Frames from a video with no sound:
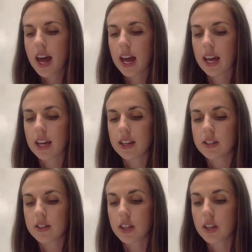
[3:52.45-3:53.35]

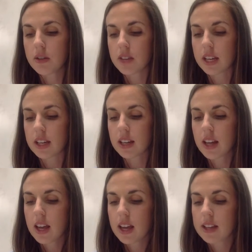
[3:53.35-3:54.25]
And the unit
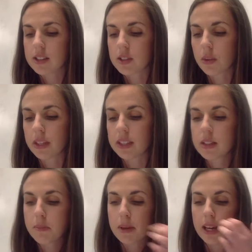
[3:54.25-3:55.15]
is going
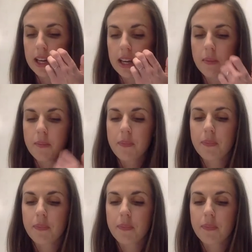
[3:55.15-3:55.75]
to be,